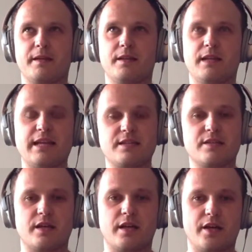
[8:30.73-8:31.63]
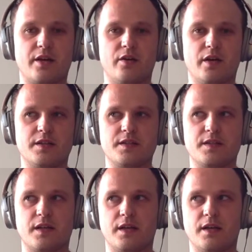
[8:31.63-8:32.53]
scenario, it's
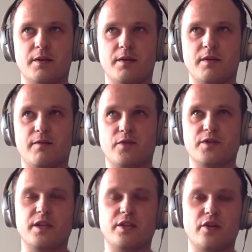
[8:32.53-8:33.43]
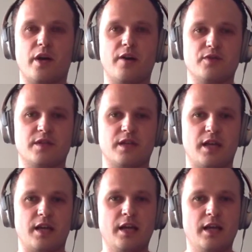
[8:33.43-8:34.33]
for CTO, I would
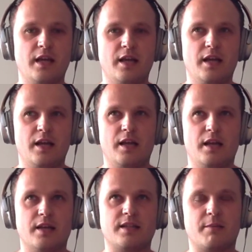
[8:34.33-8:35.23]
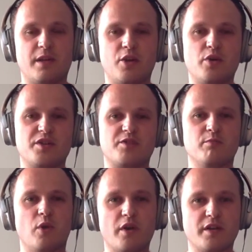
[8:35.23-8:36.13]
say, somebody who is
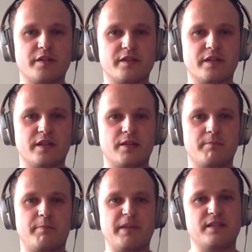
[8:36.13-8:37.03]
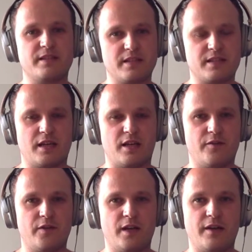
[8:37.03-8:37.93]
more interested in the business itself.
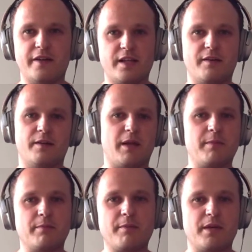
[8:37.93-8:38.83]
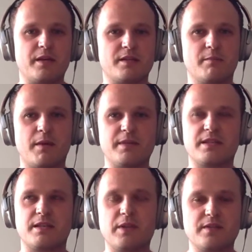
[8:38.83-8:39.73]
Maybe it's
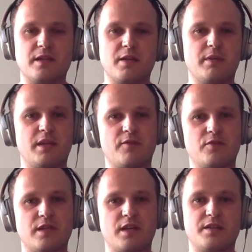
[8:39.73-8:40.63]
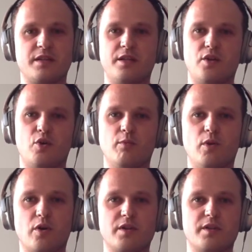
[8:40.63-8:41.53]
simplistic, but I would say CTO
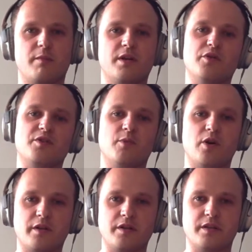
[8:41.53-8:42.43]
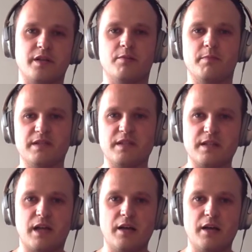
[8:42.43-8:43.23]
more somebody who is more interested in the business side,